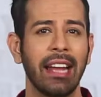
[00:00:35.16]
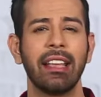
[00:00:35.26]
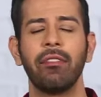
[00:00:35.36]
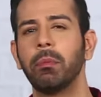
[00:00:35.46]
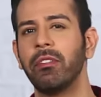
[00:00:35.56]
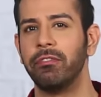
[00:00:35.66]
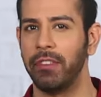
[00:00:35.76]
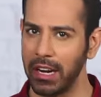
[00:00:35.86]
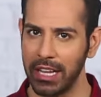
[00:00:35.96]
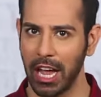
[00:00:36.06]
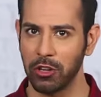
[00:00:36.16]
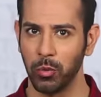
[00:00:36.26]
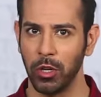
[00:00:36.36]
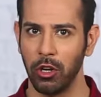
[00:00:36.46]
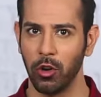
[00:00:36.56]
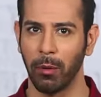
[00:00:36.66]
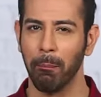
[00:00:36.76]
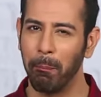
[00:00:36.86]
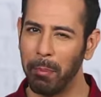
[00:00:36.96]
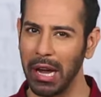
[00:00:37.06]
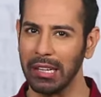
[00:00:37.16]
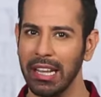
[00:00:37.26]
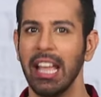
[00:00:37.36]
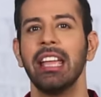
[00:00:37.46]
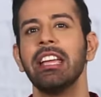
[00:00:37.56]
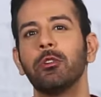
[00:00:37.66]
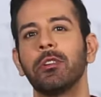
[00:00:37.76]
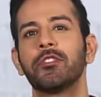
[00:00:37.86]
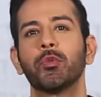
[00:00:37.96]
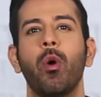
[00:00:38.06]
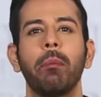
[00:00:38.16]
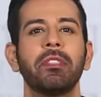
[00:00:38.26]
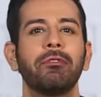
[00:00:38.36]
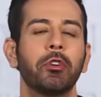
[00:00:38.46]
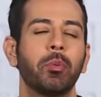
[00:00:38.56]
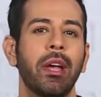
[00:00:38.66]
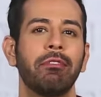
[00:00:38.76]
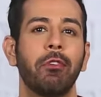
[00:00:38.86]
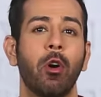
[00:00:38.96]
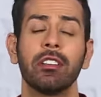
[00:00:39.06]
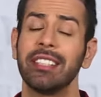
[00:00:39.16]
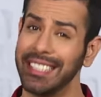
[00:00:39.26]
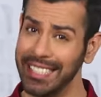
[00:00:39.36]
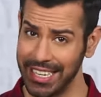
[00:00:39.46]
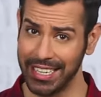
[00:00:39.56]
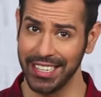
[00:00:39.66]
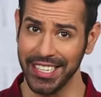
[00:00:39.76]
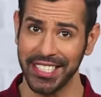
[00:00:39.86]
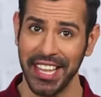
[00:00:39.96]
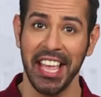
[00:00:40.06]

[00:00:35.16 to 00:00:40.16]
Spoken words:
and gave him a very casual look. But he could have swapped the footwear for sneakers.